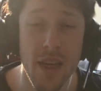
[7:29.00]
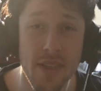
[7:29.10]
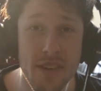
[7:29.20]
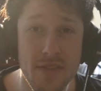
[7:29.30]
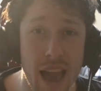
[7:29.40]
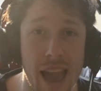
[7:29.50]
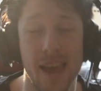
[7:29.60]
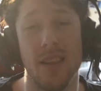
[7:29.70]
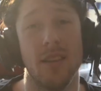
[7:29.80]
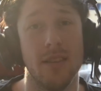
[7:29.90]
than
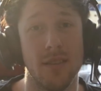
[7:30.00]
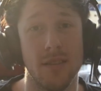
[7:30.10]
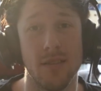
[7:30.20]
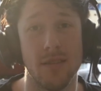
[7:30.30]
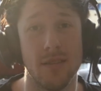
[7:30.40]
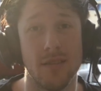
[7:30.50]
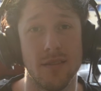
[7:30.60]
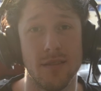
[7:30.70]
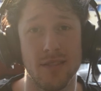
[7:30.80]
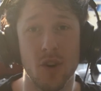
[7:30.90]
that,
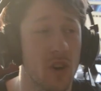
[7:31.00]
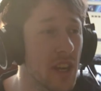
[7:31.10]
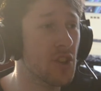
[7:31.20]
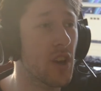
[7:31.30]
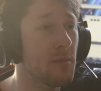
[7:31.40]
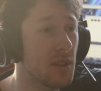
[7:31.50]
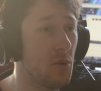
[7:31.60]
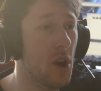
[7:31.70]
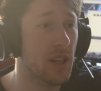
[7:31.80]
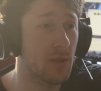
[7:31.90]
cooking streams in the
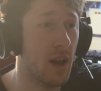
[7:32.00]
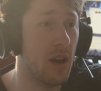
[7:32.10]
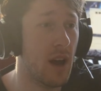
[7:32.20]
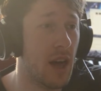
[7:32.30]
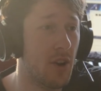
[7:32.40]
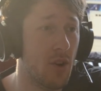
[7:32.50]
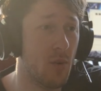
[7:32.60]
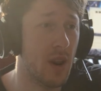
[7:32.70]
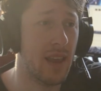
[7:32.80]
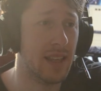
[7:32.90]
work as well. I don't know
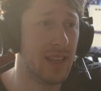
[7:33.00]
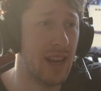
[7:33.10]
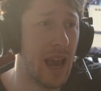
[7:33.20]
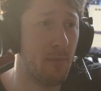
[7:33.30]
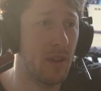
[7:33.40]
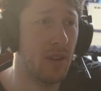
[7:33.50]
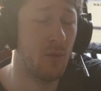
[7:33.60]
when that's going to happen.